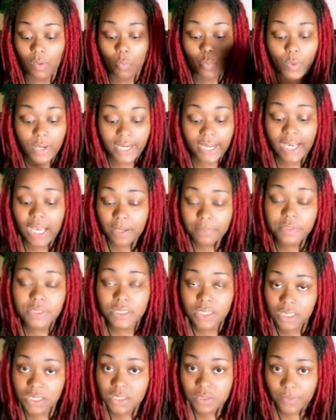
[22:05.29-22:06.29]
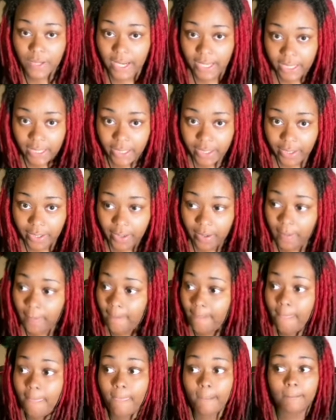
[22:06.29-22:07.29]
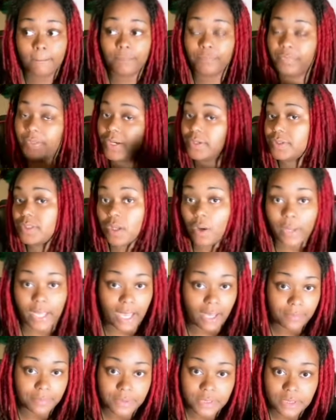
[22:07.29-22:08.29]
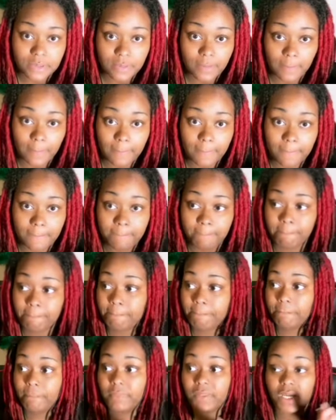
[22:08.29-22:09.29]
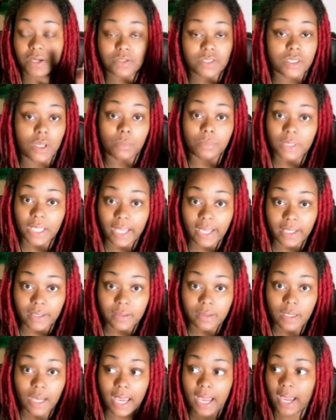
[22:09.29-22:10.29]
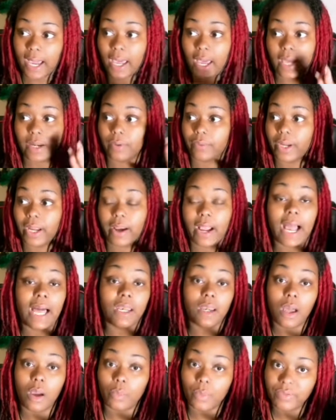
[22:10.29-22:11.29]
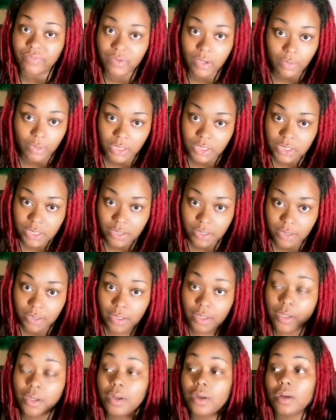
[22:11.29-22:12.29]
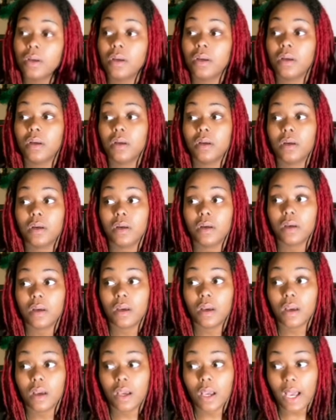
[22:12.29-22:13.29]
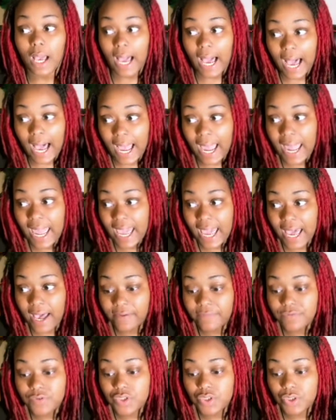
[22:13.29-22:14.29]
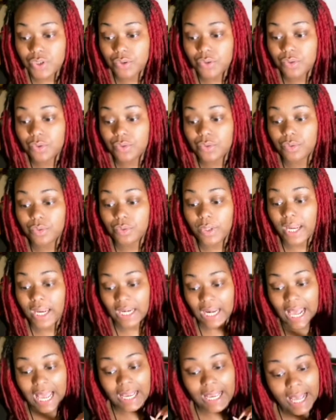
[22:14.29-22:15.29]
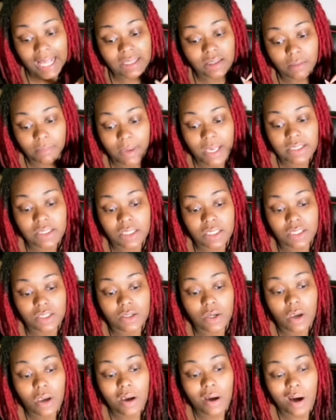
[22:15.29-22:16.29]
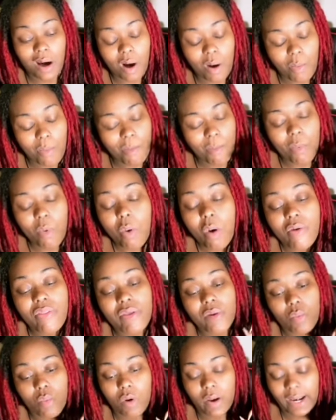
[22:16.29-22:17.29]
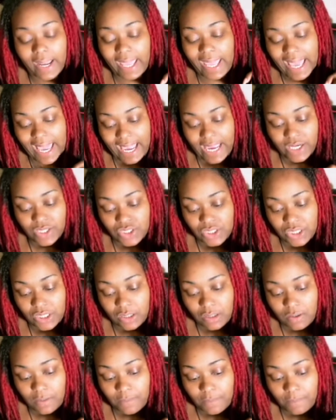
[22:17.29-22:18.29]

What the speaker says: When it comes to this right here, there's no games. There's no playing. I don't care how long we've known each other. I have to, and I got the message on more than one occasion,